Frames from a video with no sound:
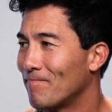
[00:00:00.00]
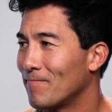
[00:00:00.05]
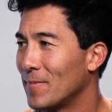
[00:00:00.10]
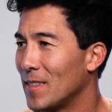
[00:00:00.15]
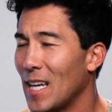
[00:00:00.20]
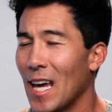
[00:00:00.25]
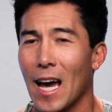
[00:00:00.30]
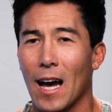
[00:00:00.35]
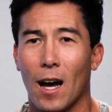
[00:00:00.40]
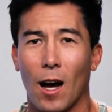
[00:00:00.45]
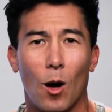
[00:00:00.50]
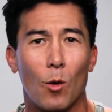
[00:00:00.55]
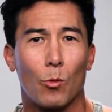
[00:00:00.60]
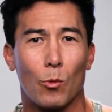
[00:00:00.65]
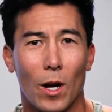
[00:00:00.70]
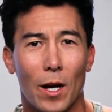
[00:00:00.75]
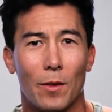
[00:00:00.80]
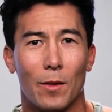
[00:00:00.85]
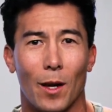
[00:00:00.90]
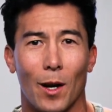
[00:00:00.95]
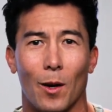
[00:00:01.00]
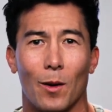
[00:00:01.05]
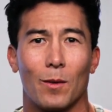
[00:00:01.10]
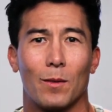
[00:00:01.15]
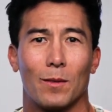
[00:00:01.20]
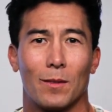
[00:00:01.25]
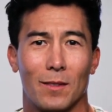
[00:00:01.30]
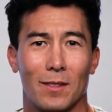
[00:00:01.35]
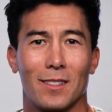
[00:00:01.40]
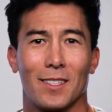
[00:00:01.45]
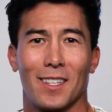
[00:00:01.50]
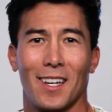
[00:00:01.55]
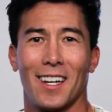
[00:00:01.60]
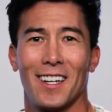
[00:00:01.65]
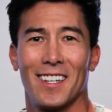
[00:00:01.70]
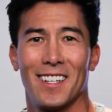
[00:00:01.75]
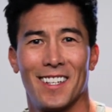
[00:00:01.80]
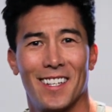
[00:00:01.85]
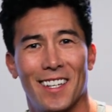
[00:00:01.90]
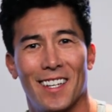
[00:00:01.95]
yeah, I'll run though, okay?
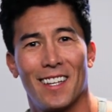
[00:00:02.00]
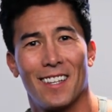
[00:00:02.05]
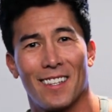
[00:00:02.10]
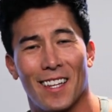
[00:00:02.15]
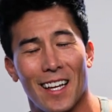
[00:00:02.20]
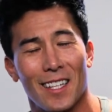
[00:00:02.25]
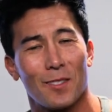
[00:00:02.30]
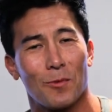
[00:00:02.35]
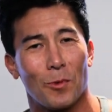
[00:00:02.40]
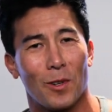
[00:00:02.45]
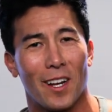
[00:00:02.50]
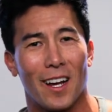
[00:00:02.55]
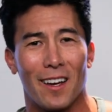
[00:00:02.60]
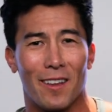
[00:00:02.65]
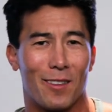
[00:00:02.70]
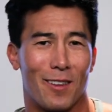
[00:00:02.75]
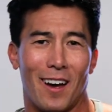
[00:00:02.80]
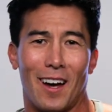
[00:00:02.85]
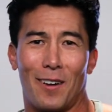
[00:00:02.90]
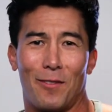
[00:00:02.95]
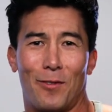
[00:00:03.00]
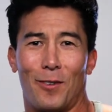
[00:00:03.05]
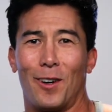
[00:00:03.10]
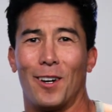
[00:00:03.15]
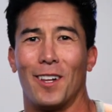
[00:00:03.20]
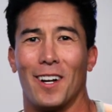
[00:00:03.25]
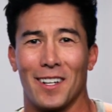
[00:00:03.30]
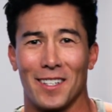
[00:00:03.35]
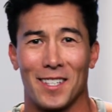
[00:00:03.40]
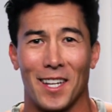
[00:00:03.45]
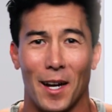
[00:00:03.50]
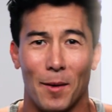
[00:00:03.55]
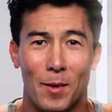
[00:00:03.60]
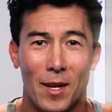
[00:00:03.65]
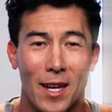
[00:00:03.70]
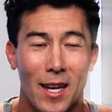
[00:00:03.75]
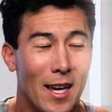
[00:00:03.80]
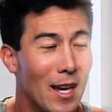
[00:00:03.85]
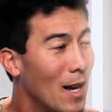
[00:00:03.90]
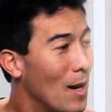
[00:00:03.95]
That's what I thought for a long time.
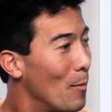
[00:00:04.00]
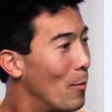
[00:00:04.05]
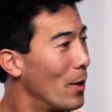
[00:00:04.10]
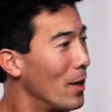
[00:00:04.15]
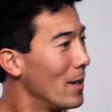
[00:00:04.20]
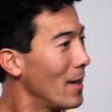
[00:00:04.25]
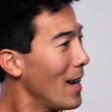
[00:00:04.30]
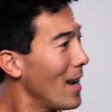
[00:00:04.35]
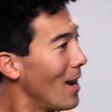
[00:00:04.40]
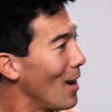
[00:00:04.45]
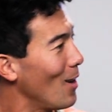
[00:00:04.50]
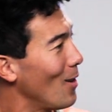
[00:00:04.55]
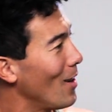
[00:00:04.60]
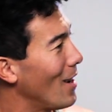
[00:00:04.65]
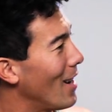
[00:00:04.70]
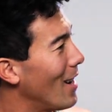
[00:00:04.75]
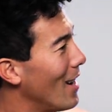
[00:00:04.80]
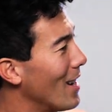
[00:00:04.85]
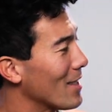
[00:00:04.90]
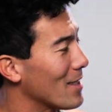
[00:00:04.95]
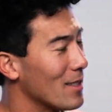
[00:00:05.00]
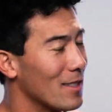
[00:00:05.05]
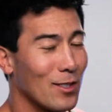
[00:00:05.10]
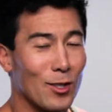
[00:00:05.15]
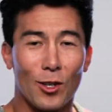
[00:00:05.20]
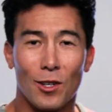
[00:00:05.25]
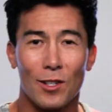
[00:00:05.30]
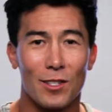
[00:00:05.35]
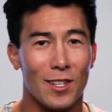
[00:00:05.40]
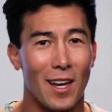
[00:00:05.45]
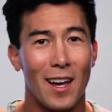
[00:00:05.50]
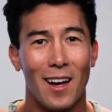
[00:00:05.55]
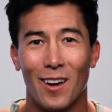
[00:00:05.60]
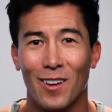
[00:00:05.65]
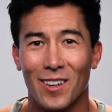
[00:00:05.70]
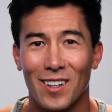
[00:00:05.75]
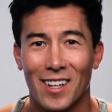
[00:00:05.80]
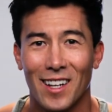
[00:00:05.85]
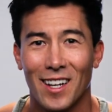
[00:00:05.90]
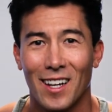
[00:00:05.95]
But now, as it turns
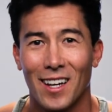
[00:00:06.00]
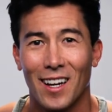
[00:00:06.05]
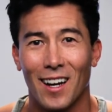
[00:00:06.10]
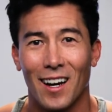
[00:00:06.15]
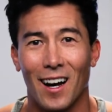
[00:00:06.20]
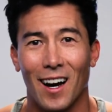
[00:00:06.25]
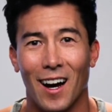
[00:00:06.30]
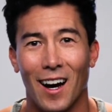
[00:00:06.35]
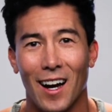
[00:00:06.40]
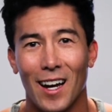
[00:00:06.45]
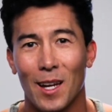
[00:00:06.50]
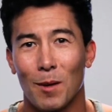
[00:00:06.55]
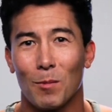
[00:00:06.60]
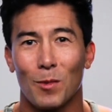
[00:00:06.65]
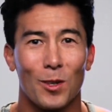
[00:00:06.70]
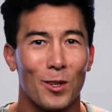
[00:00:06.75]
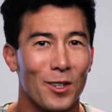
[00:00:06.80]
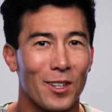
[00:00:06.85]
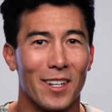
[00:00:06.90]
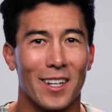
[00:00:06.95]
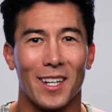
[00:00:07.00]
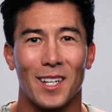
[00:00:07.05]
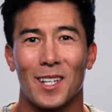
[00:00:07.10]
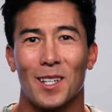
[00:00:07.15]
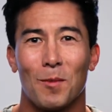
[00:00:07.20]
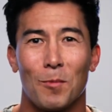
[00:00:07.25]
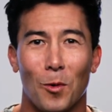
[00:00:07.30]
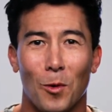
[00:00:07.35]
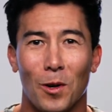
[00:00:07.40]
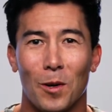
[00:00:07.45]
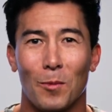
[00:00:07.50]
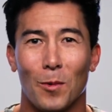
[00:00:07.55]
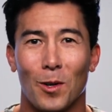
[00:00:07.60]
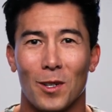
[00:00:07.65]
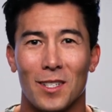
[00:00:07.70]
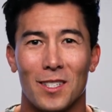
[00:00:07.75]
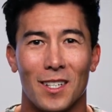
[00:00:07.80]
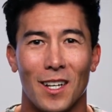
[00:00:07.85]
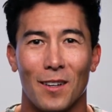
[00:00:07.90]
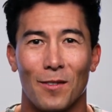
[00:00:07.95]
out, I am learning more and more
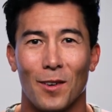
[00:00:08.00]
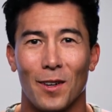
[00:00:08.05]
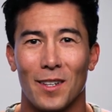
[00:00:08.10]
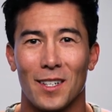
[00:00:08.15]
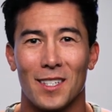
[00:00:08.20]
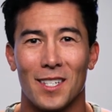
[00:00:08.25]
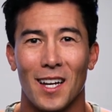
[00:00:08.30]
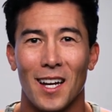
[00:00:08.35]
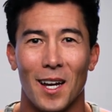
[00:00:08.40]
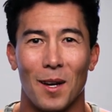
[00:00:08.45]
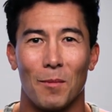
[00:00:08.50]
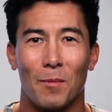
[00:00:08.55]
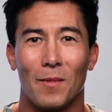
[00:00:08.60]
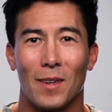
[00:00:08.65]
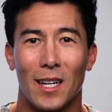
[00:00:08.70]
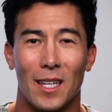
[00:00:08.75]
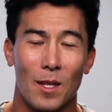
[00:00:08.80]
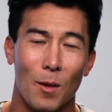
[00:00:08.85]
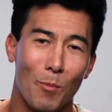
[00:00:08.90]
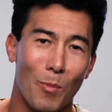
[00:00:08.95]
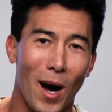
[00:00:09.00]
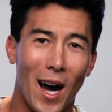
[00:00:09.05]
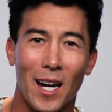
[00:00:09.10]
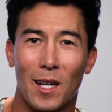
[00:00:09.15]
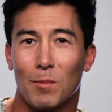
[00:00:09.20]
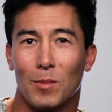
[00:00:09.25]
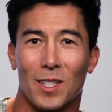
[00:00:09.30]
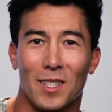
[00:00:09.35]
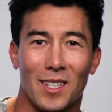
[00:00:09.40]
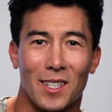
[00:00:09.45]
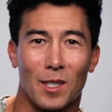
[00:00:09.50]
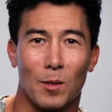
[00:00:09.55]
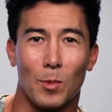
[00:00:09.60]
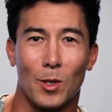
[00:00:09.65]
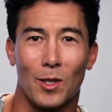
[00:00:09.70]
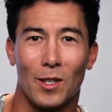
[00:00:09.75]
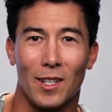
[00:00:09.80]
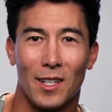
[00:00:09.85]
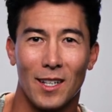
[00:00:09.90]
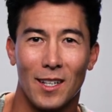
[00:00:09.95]
stuff all the time. In the bodybuilding
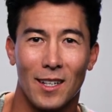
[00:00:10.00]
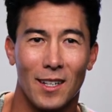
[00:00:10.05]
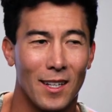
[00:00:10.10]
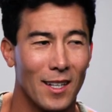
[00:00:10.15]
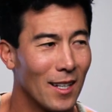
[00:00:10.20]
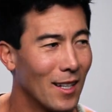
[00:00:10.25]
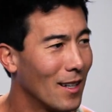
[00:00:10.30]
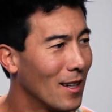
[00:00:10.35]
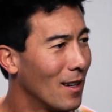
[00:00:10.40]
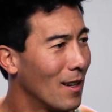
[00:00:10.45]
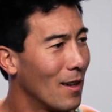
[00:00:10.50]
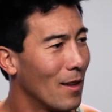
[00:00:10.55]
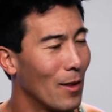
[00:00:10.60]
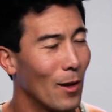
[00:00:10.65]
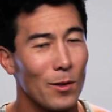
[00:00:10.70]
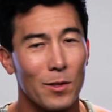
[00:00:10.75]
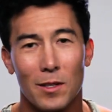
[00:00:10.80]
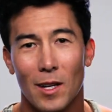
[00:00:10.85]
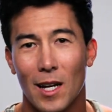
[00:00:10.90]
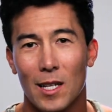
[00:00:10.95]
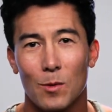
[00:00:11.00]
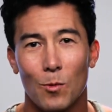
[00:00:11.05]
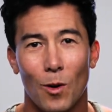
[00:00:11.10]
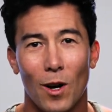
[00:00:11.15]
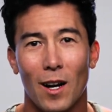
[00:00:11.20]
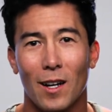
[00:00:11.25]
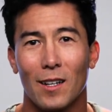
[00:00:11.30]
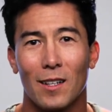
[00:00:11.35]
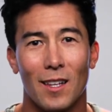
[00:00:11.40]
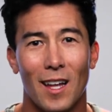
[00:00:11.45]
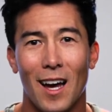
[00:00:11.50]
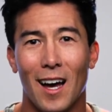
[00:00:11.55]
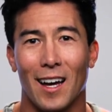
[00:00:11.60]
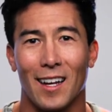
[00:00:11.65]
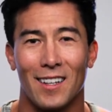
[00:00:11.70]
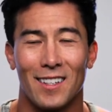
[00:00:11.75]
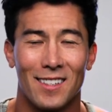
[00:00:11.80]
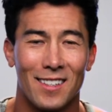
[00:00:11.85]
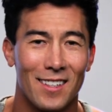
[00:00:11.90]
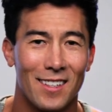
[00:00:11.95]
community, those guys walk a
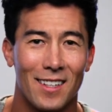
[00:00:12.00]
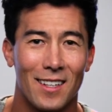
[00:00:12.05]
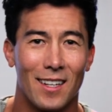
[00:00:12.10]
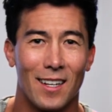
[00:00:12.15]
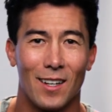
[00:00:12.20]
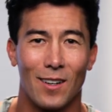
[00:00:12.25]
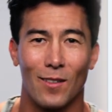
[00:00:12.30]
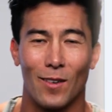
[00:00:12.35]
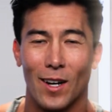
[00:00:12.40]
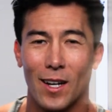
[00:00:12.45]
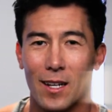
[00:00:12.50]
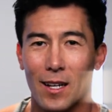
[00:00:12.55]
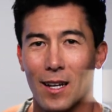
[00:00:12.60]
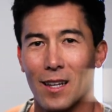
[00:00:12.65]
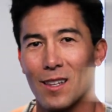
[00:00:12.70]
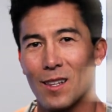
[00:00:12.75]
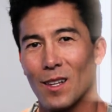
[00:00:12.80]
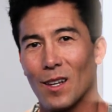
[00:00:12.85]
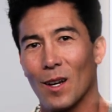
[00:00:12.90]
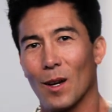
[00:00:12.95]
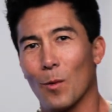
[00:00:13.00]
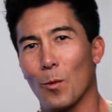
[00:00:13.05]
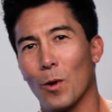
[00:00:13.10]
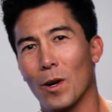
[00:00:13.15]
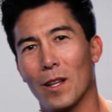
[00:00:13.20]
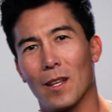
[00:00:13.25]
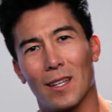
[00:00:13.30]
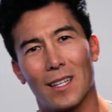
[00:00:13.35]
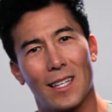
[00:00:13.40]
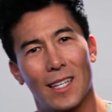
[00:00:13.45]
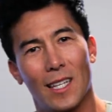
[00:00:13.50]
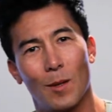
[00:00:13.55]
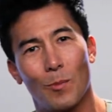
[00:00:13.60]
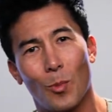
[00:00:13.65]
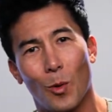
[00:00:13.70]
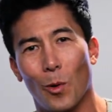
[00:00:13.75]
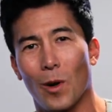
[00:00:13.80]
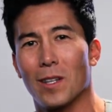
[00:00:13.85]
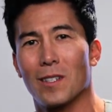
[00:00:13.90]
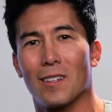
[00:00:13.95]
lot, right? And one of the key
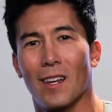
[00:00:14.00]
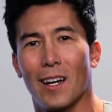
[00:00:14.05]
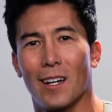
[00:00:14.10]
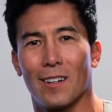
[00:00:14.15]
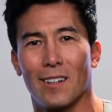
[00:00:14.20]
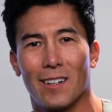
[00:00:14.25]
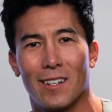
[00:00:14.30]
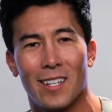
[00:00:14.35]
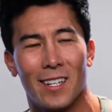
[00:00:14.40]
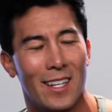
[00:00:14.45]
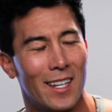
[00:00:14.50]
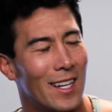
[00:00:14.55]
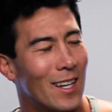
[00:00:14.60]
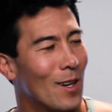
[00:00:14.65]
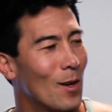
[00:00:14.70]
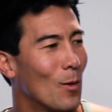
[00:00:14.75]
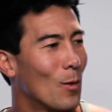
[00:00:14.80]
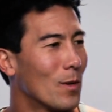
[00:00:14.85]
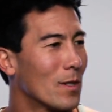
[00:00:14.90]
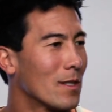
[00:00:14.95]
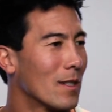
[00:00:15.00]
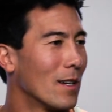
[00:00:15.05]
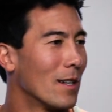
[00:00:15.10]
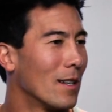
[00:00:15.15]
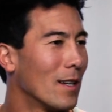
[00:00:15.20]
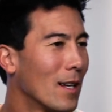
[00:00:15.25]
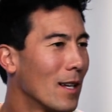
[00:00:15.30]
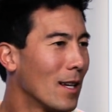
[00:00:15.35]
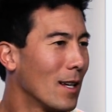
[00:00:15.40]
points I heard was that